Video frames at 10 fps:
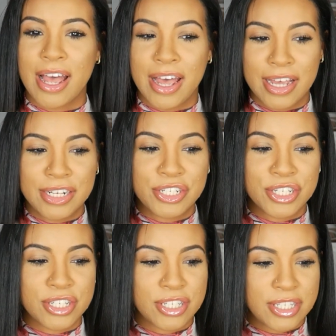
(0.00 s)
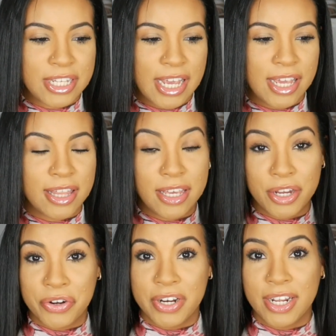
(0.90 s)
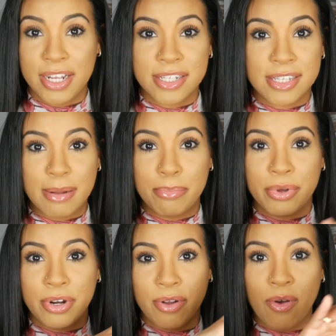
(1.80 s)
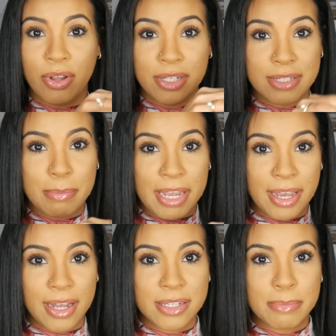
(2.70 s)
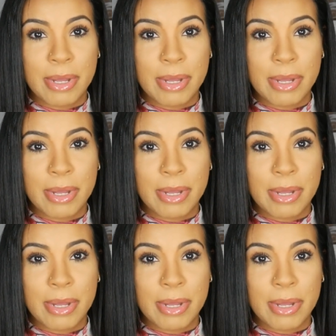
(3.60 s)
I just take the ingredients and put it all into my hands.